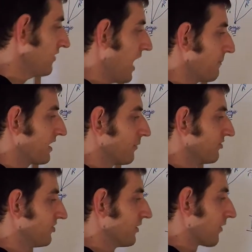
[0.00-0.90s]
guy becomes
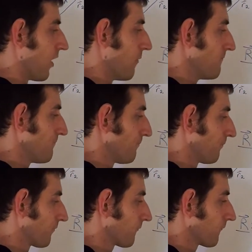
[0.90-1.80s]
0.
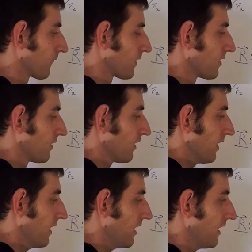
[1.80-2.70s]

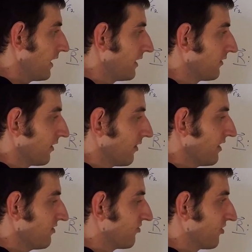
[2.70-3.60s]
And
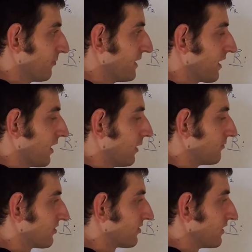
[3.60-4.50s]
this just
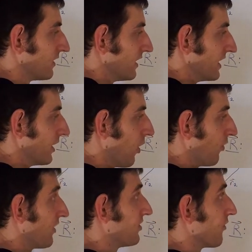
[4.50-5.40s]
becomes,
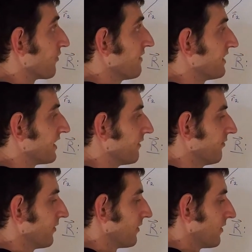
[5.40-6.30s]
the
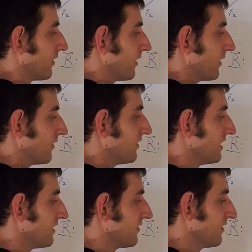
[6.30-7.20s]
derivative
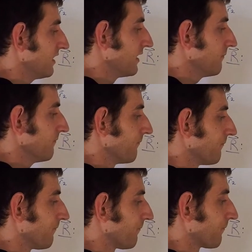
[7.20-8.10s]
ddt
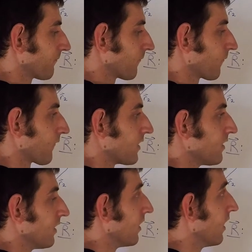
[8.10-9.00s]

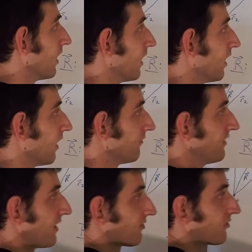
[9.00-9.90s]
of
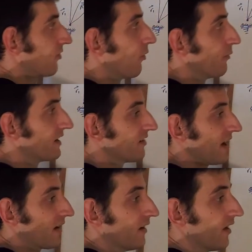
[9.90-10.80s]
this. So when we
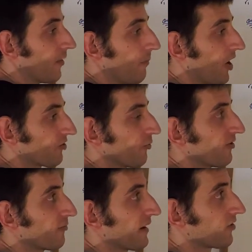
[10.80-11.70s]
take the partial
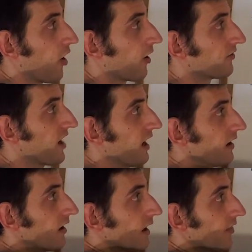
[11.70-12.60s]
with respect to r
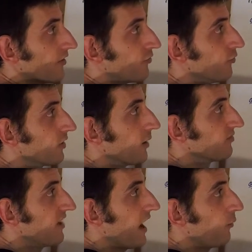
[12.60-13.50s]
dot, the 2
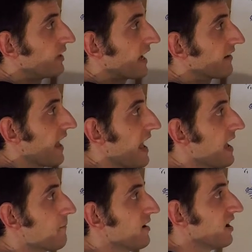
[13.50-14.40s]
comes down, we get
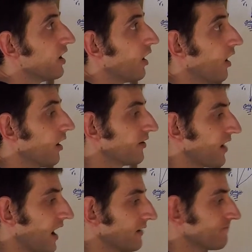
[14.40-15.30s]
m r
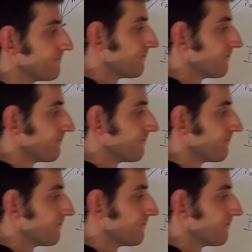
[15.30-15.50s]
dot,